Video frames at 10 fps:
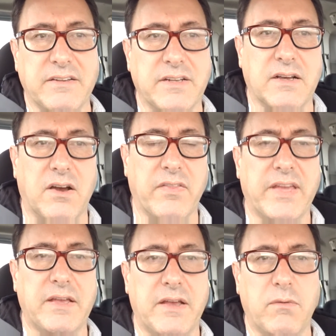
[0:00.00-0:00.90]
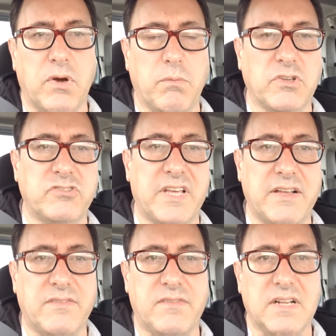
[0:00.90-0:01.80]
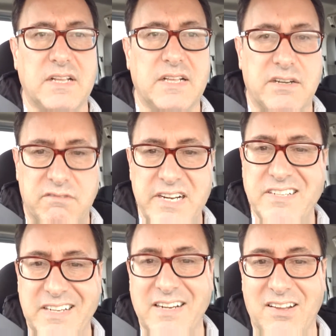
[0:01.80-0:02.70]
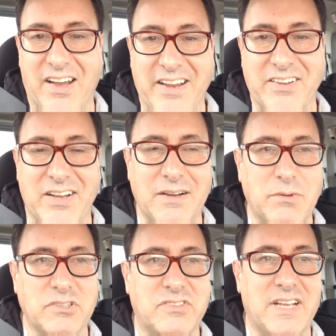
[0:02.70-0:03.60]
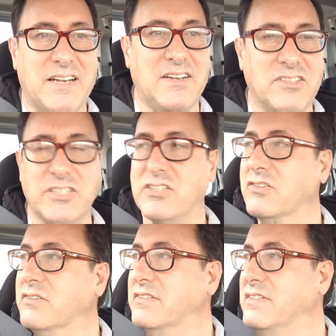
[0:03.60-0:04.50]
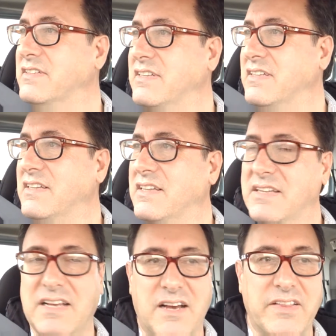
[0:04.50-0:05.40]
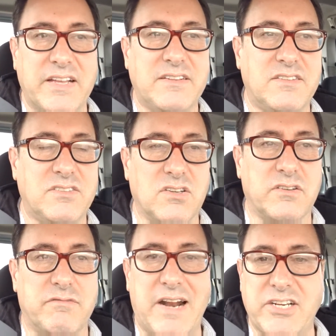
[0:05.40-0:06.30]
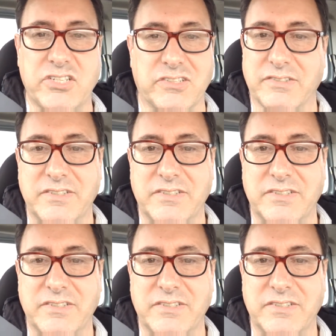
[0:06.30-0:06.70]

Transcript: You know, are they? What, what's their reasoning like? You know, what's their logical are they sort of rational?